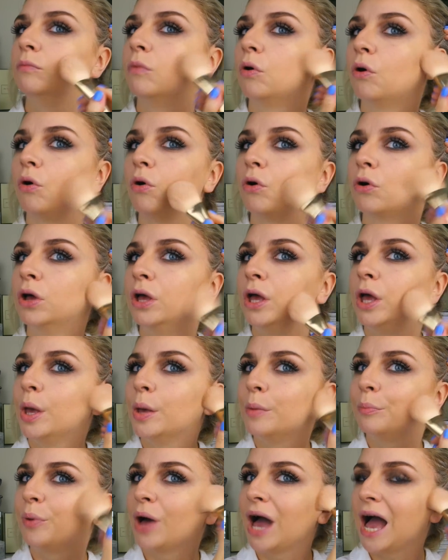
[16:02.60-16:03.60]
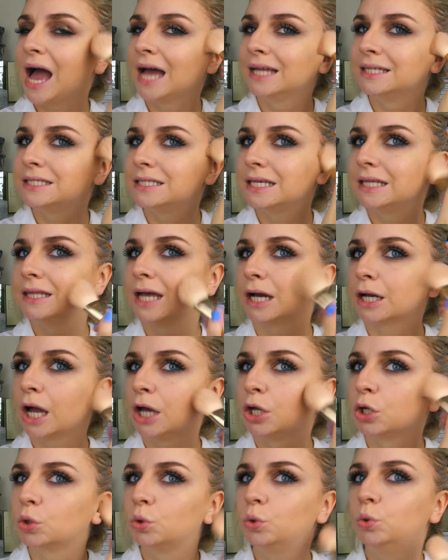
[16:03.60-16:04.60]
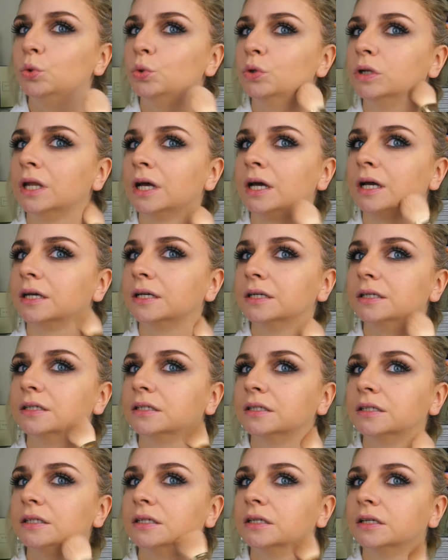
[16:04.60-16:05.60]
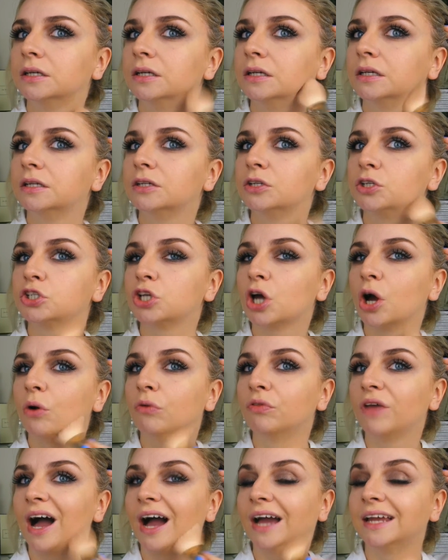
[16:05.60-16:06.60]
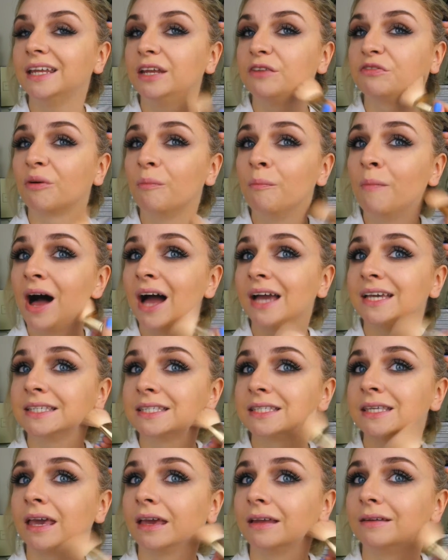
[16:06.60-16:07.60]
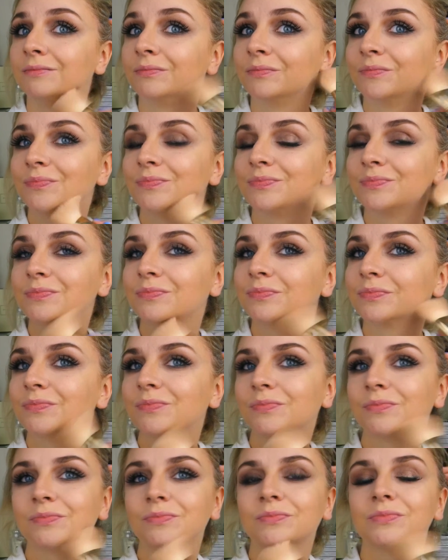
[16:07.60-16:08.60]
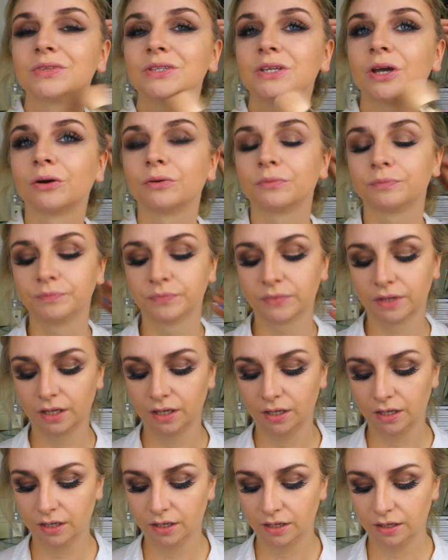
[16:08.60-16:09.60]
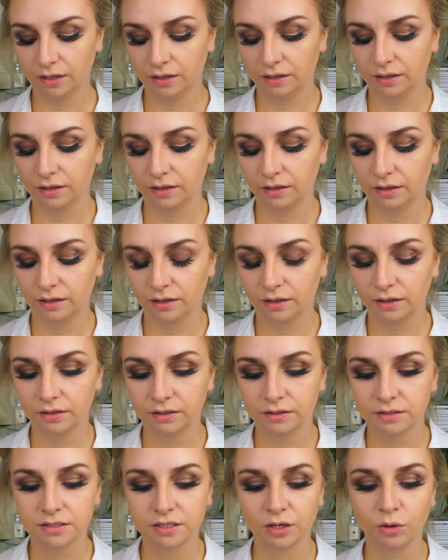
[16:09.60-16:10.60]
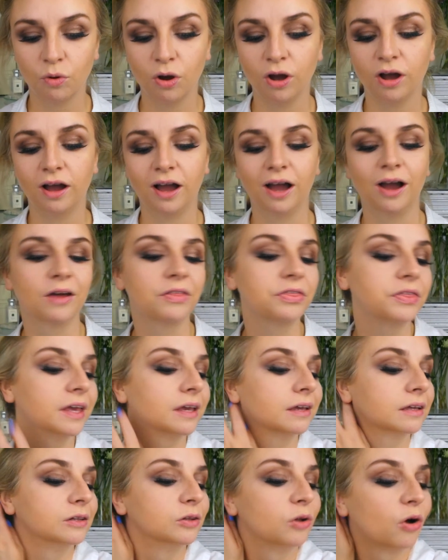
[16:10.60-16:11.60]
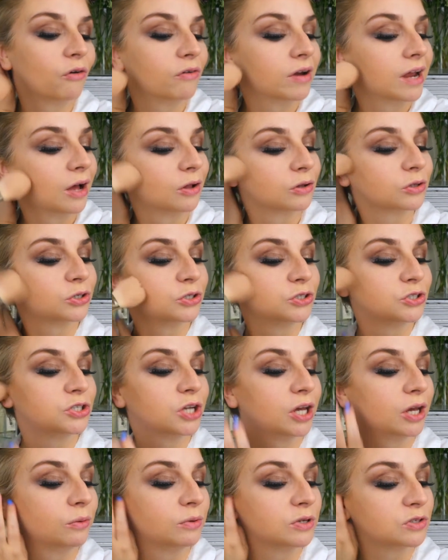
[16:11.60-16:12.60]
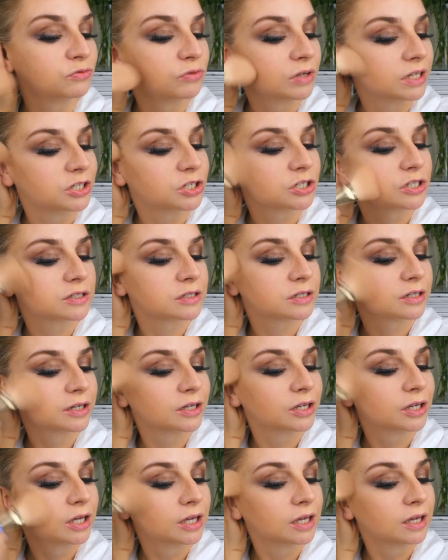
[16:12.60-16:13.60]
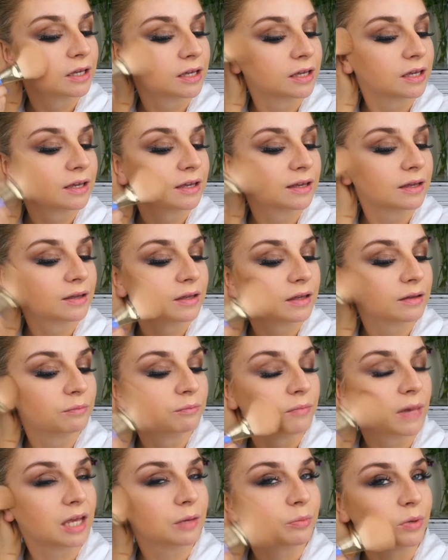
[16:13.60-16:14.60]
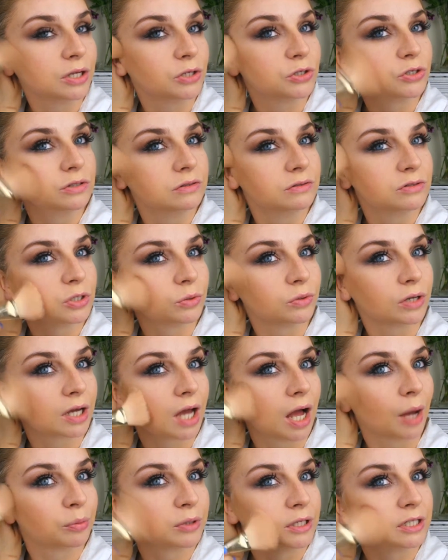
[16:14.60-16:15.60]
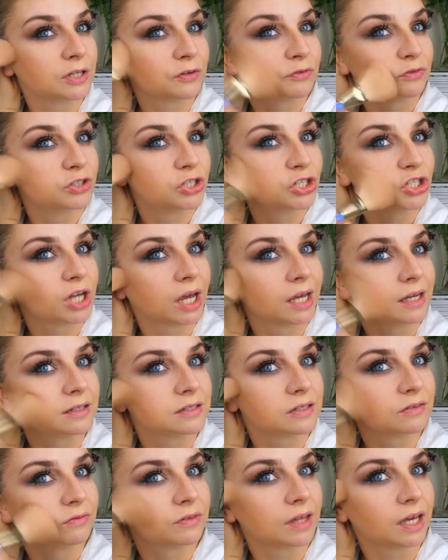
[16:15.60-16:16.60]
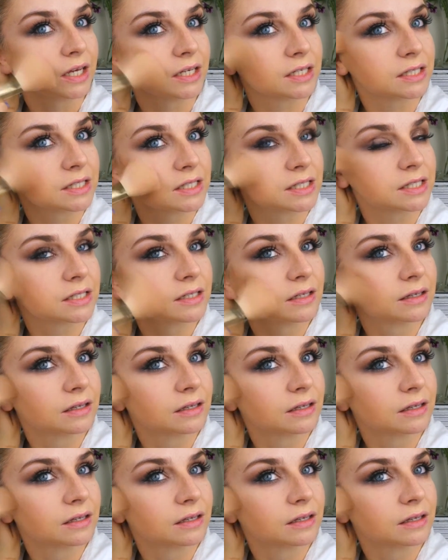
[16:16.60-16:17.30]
more, but adds in that kind of cooler tone that I need for my skin tone. So what I think L'Oreal could do is really just maybe doing a couple of different shades of this,